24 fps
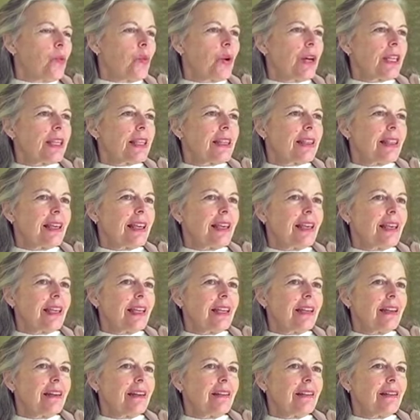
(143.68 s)

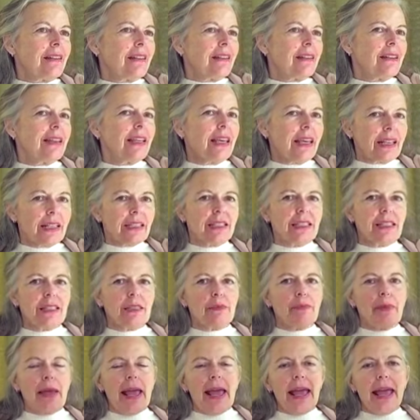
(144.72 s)
within the
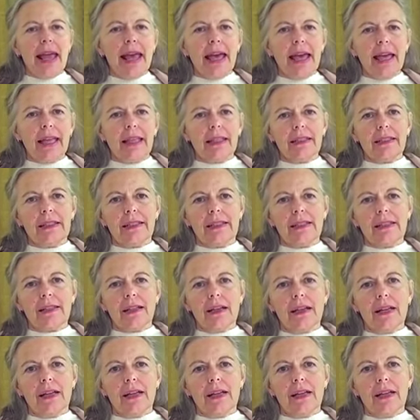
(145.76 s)
expanse